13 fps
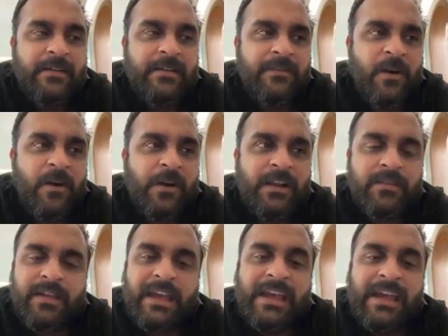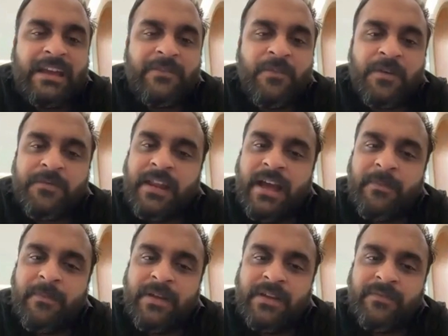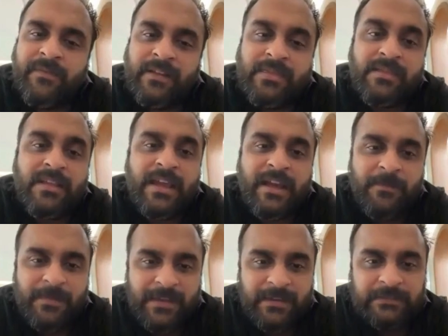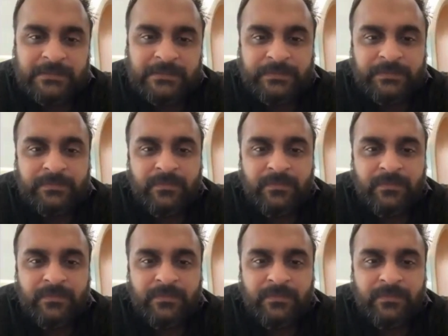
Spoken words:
We all are scared what will happen if once they come here.